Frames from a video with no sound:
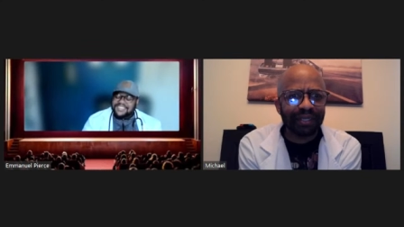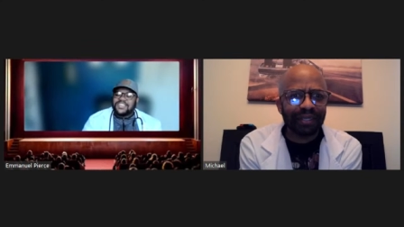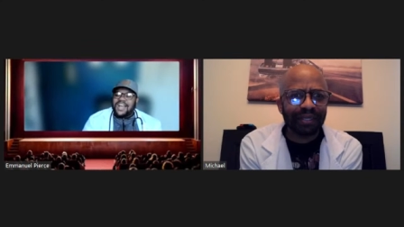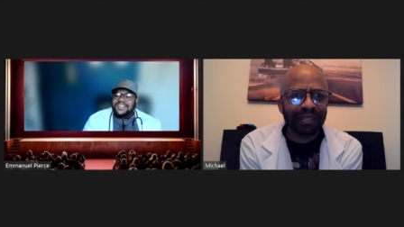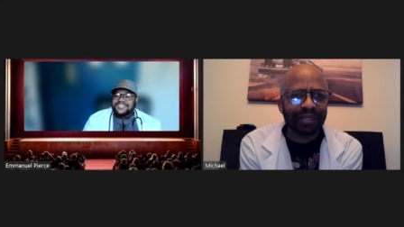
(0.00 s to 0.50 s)

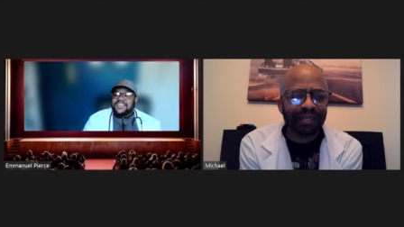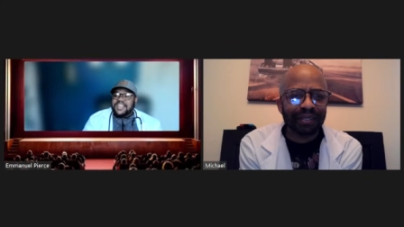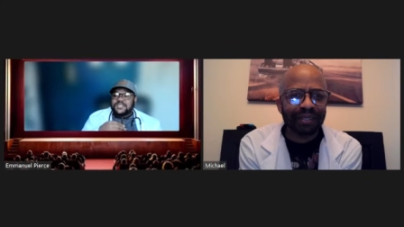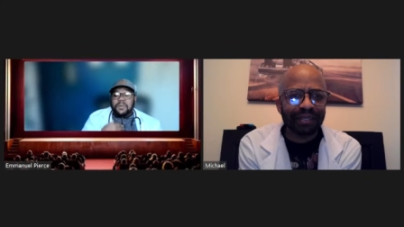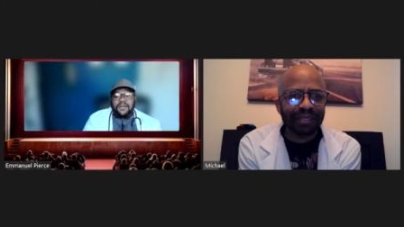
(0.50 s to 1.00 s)
John Cena
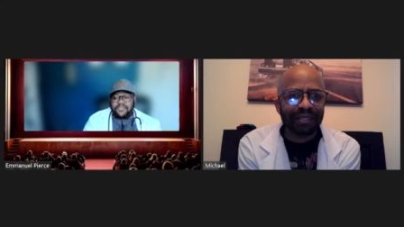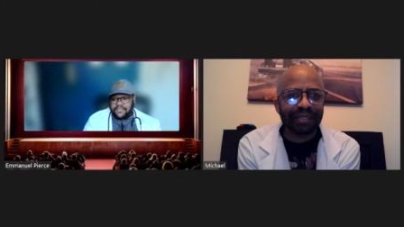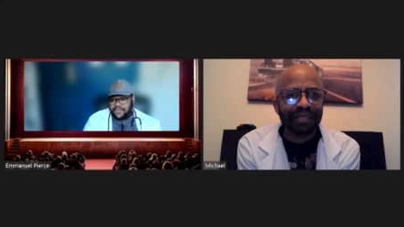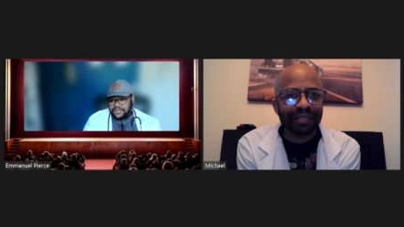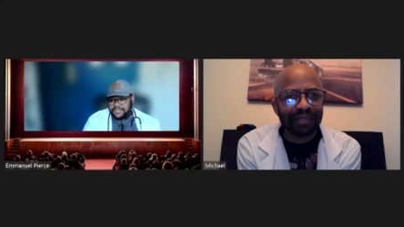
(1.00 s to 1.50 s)
is
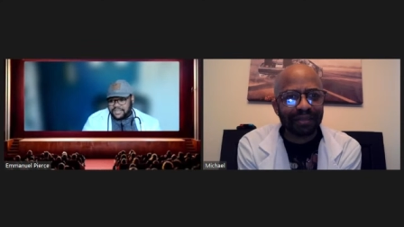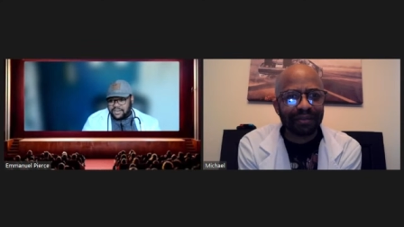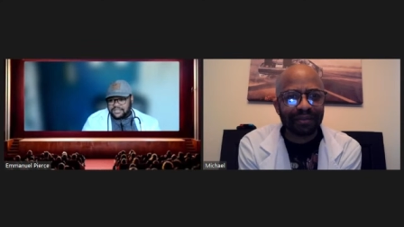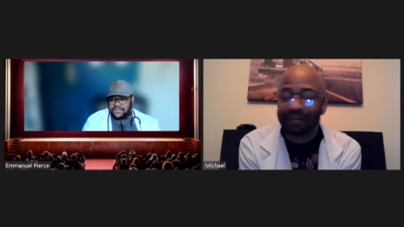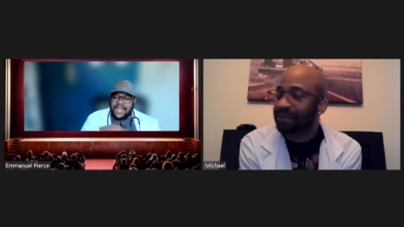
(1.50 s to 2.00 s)
perfect for this
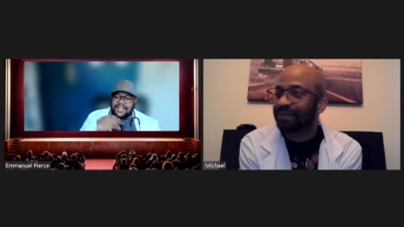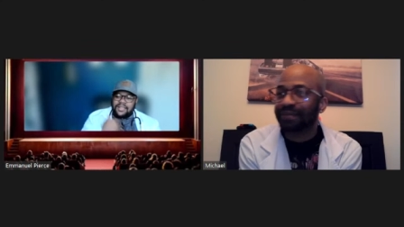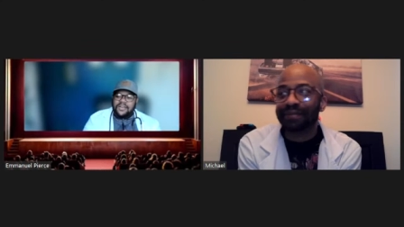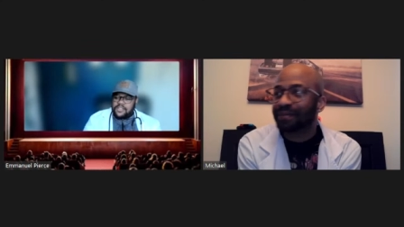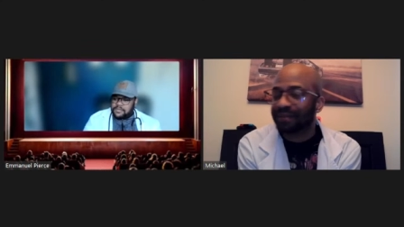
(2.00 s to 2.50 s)
character. I
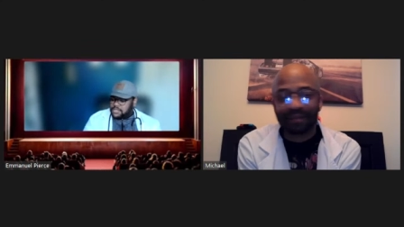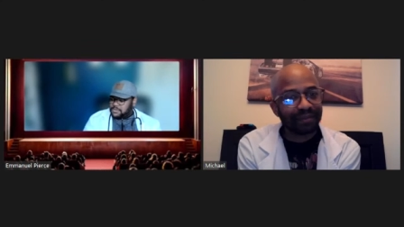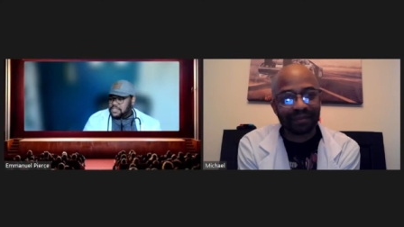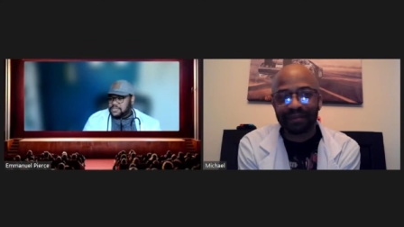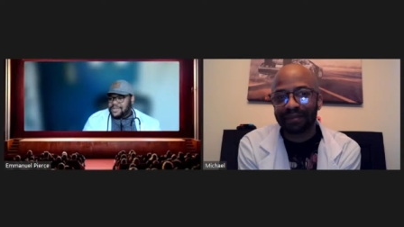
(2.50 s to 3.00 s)
love him as
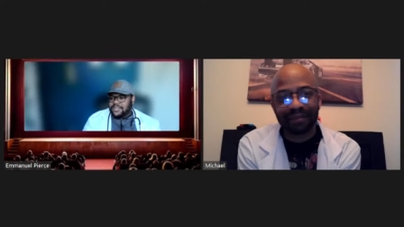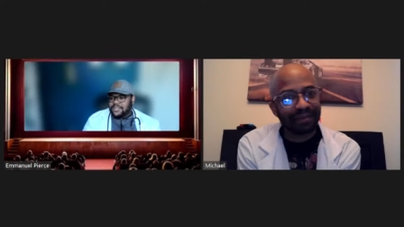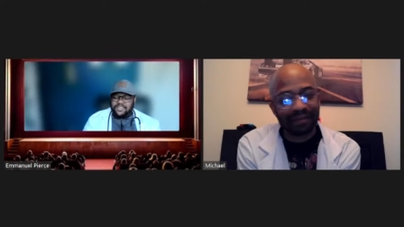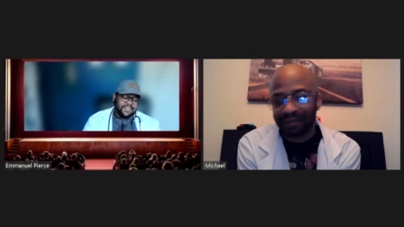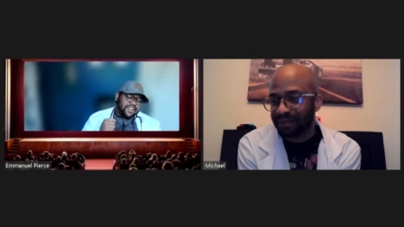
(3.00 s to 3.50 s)

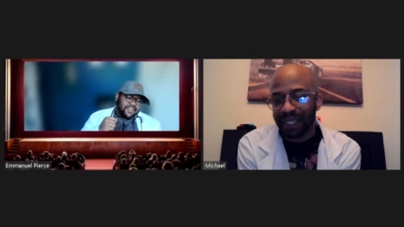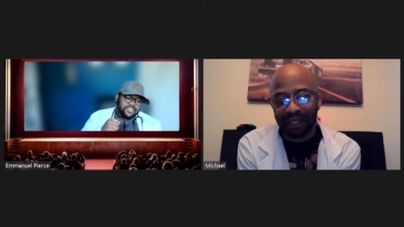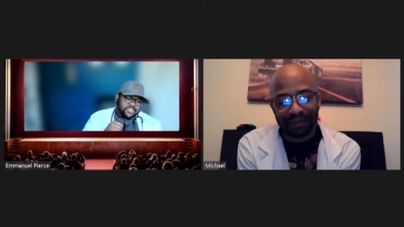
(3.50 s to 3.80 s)
Peacemaker. No.